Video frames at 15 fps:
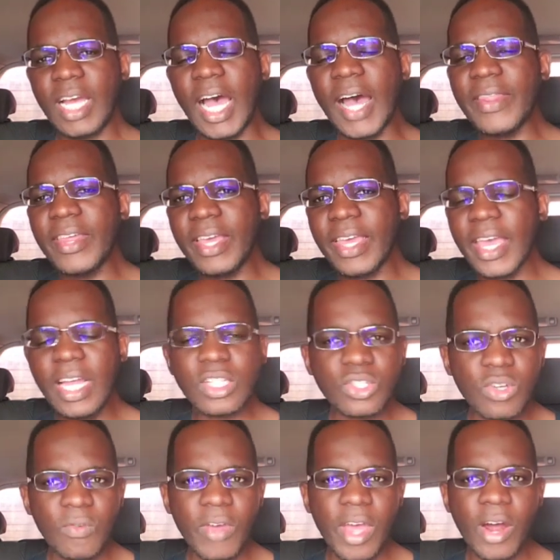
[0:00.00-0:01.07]
And the
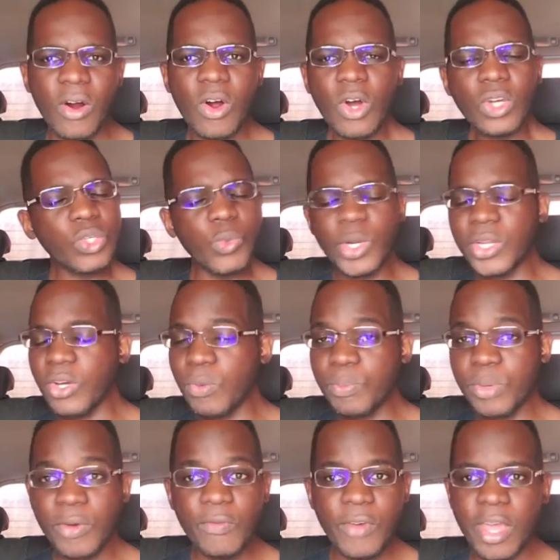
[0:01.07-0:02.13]
gates of hell will
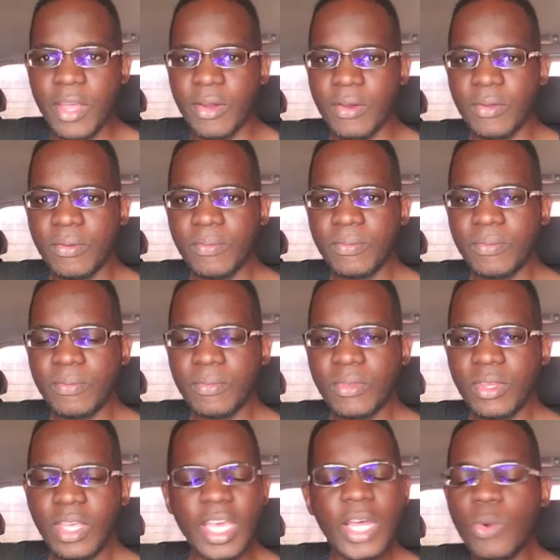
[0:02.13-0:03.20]
not prevail.
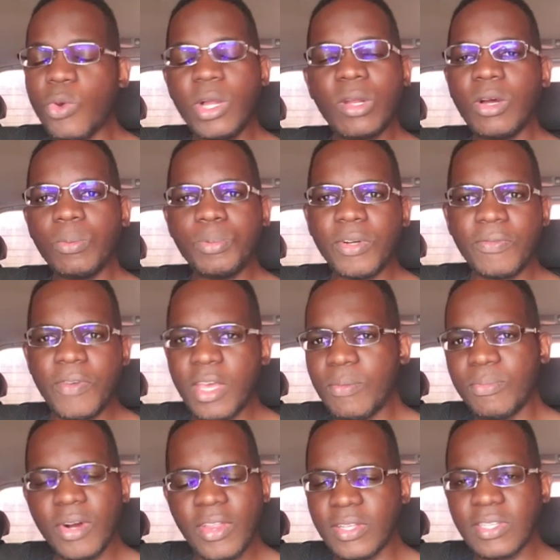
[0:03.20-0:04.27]
It will not prevail,
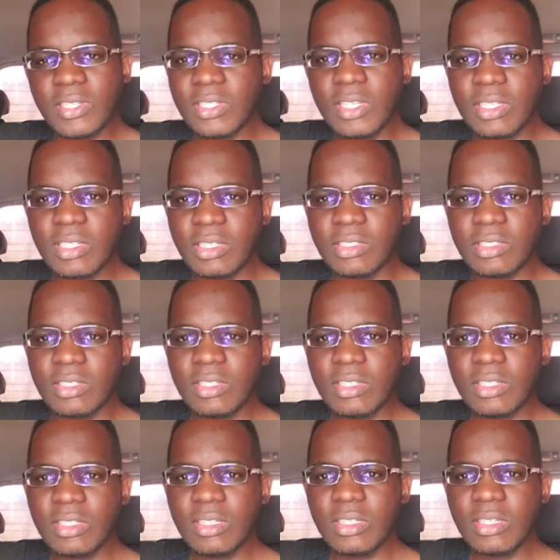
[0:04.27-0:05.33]
brothers and sisters.
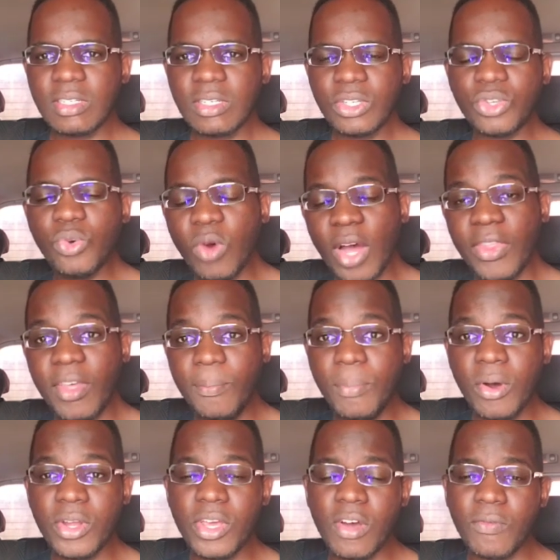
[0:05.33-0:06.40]
You are the
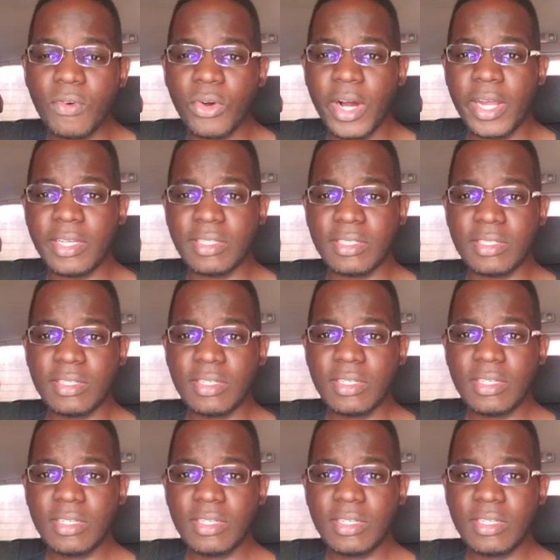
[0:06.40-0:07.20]
body of Christ.